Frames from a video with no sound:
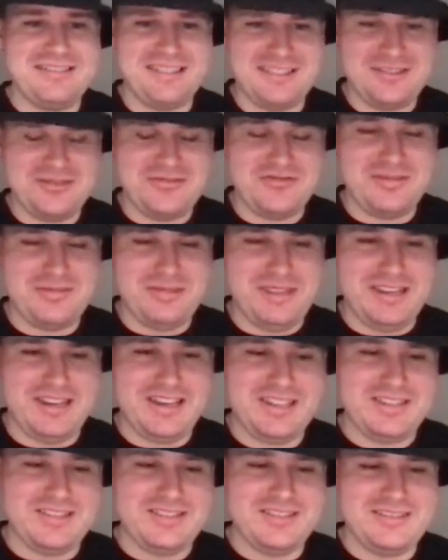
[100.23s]
extremely
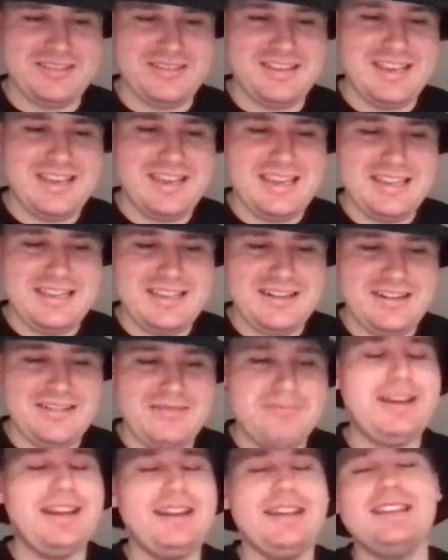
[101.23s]
hard to,
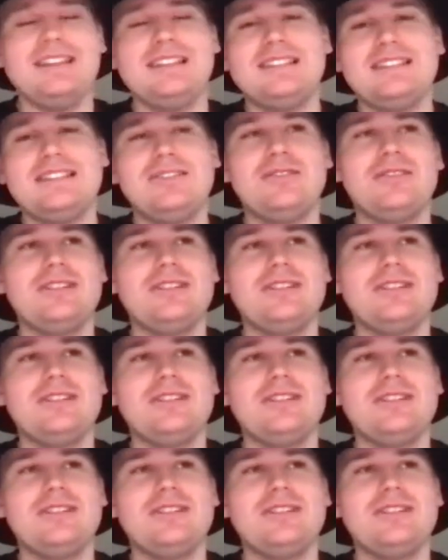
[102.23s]
But it's